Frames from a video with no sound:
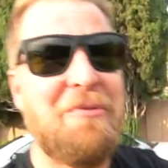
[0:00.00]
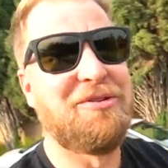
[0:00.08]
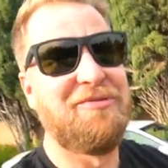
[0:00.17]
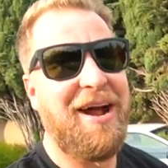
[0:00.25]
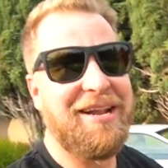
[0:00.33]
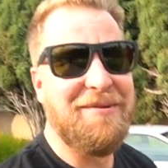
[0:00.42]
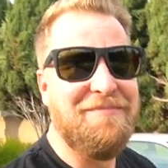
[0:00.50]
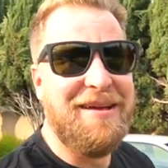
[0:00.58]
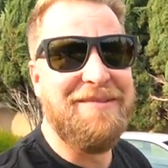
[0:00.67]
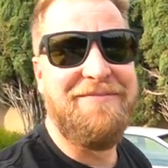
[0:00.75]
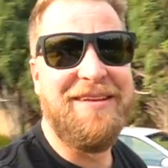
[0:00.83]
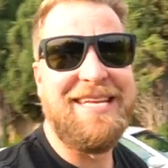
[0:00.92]
was finding a
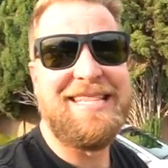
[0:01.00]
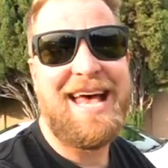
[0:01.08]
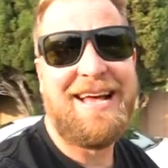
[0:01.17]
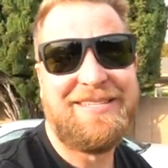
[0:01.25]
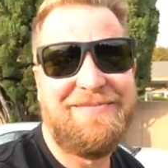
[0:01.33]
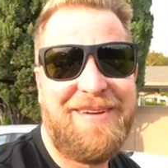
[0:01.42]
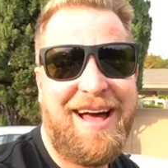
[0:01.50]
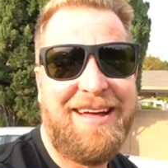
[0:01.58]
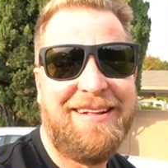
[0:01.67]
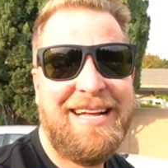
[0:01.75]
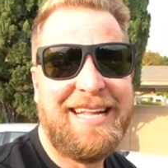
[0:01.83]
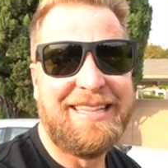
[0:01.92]
mid 50,000
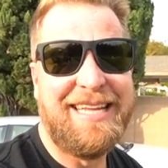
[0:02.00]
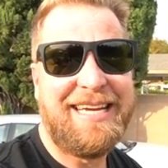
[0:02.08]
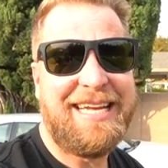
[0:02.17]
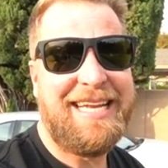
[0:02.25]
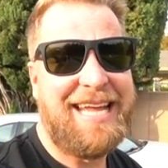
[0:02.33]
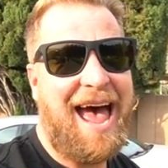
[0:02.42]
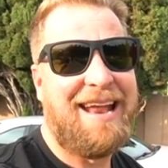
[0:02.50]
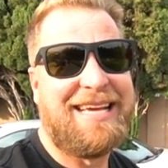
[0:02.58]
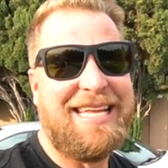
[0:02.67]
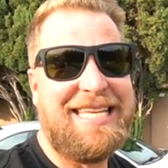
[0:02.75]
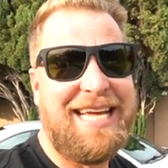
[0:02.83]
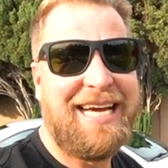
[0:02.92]
mile Lincoln out of
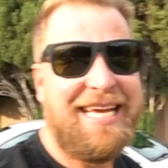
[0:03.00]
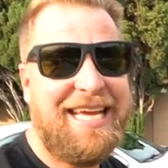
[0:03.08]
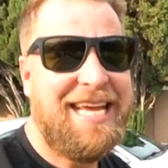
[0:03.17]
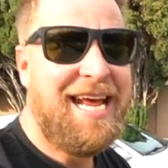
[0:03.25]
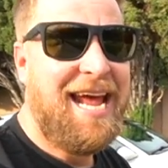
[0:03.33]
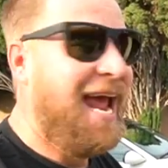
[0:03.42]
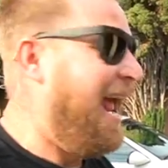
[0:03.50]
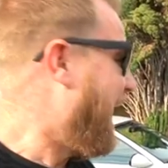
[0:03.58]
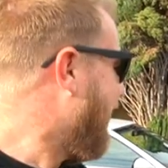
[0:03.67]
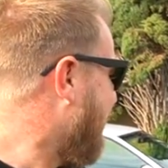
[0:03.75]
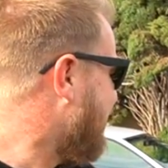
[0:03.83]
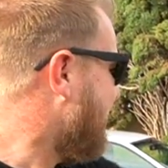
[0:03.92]
Kentucky
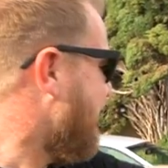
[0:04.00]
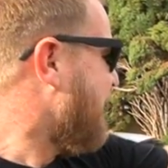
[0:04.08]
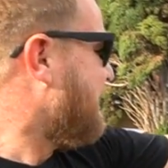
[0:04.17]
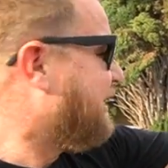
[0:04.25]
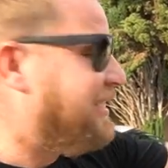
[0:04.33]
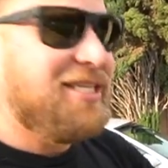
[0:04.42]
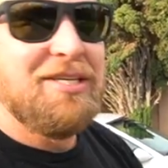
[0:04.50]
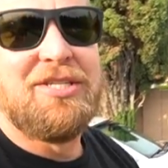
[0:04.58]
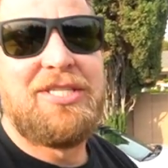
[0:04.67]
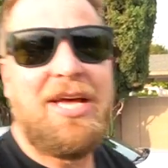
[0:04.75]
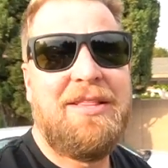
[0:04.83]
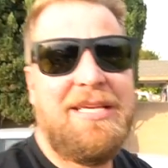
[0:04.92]
and they still
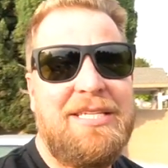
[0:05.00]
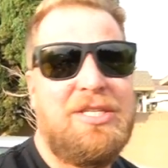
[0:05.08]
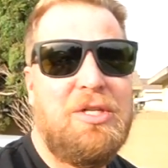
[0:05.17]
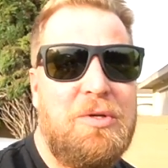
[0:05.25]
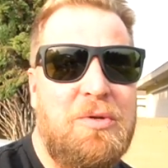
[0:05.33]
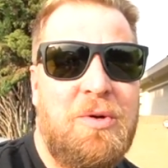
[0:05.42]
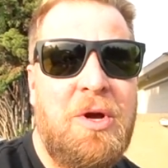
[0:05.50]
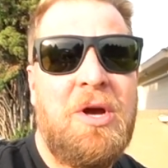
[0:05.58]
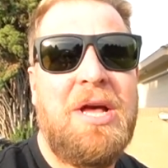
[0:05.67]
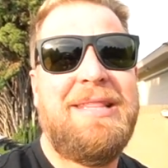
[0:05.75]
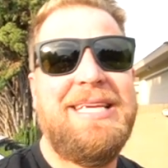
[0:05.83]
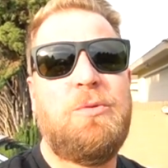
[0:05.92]
sell these new,
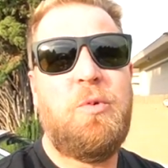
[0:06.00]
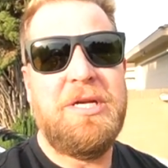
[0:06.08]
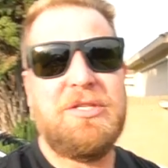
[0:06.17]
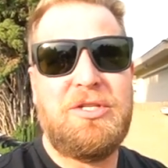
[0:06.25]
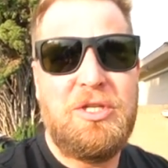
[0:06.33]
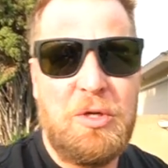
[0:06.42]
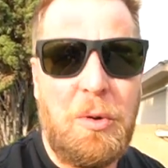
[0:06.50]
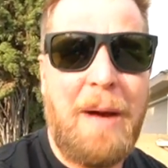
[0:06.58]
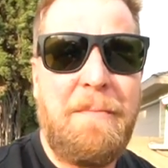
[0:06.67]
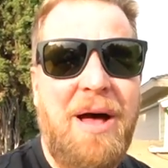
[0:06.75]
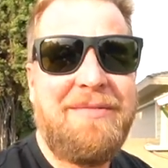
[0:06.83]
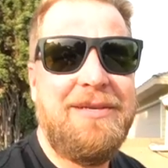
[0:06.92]
these wheels new. I
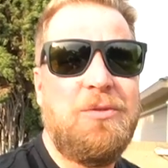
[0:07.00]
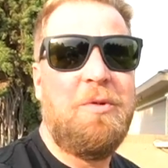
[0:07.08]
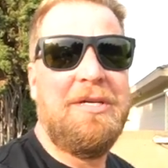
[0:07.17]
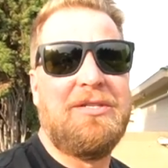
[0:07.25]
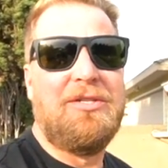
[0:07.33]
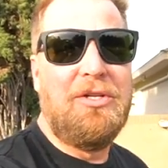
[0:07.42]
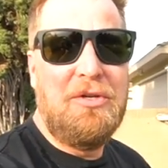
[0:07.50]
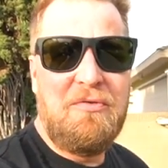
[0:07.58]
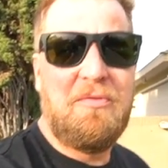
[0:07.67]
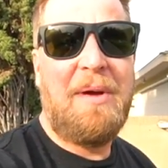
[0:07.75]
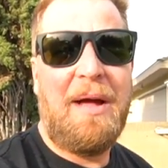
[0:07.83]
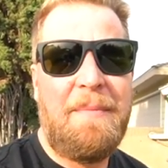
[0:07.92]
bought these wheels new
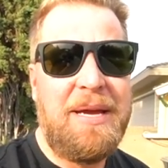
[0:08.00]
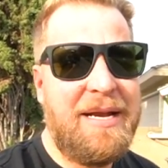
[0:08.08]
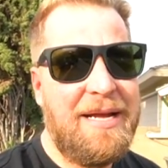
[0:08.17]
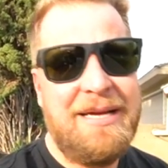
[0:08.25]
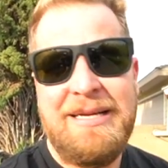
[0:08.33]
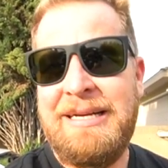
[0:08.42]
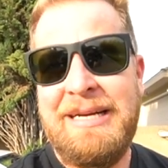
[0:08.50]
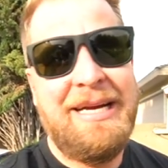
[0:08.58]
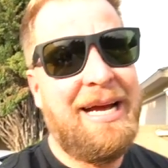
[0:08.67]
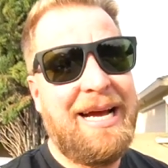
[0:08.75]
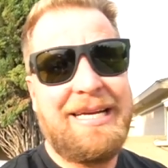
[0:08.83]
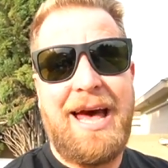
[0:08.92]
from Alpina,
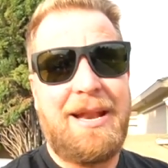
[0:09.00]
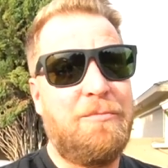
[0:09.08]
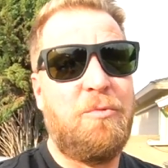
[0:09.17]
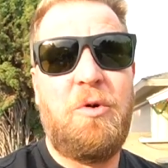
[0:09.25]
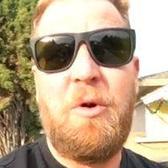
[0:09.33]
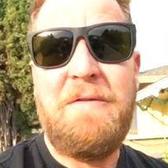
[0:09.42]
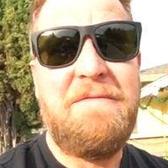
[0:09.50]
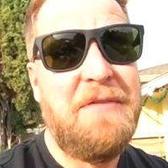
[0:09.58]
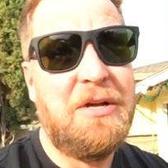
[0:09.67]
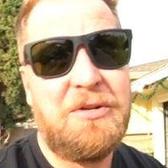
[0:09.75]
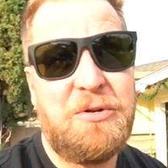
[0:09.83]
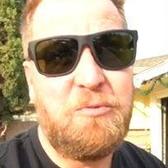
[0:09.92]
got them
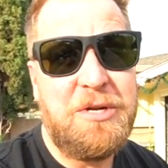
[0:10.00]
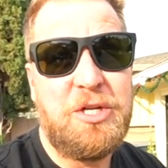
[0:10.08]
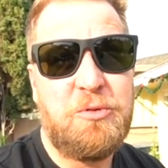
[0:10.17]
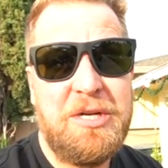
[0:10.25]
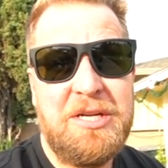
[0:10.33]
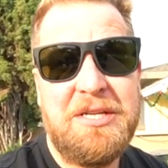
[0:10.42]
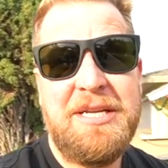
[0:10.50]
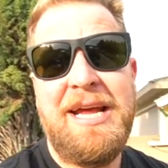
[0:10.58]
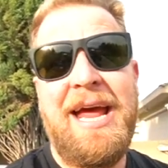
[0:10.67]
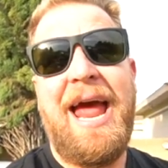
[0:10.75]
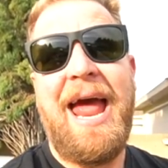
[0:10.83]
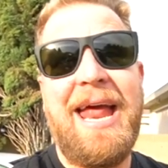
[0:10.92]
filled and re-drilled
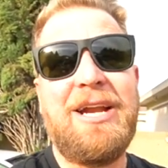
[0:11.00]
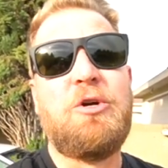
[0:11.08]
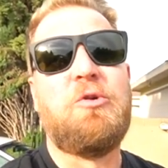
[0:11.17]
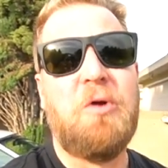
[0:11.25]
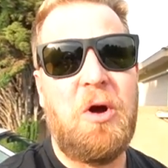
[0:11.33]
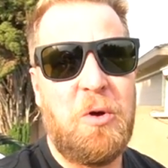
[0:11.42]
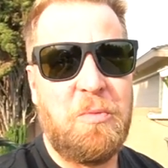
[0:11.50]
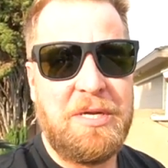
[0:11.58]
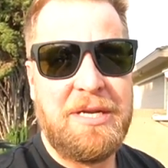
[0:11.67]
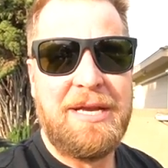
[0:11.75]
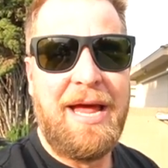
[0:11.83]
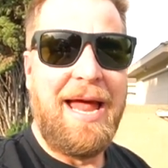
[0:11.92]
and chromed.
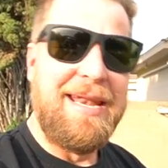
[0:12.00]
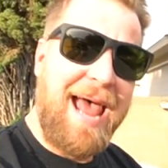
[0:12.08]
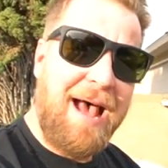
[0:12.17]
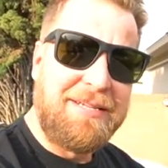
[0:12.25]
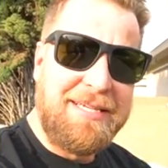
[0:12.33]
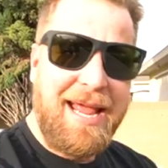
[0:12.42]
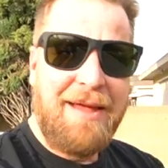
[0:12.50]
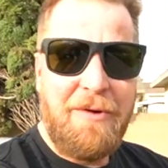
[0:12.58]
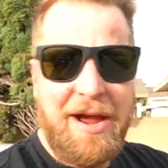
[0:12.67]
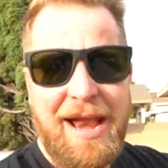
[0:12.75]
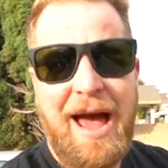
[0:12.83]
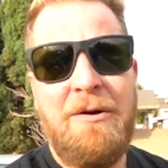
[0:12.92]
And now today,
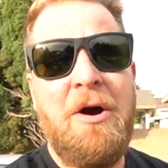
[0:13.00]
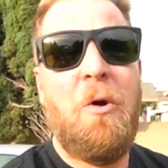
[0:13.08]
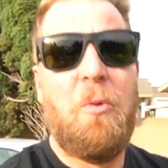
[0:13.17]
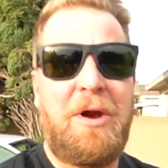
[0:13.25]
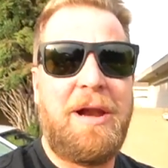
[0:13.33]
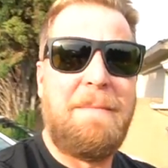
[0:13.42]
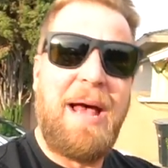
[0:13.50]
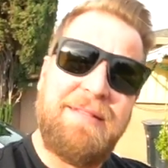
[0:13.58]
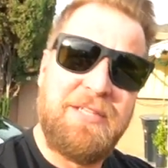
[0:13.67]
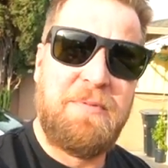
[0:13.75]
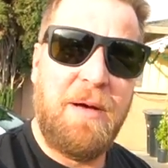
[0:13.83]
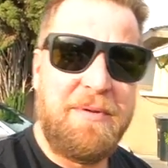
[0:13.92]
right now, we're gonna mount
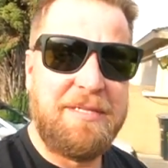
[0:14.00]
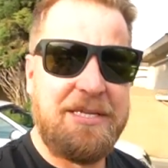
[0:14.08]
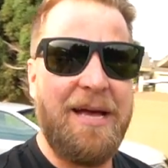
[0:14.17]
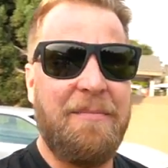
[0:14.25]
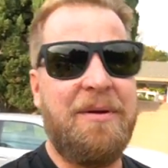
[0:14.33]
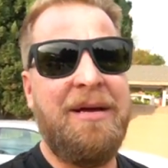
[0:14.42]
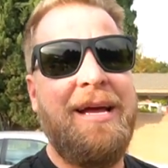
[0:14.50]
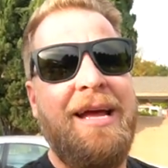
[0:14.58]
these puppies up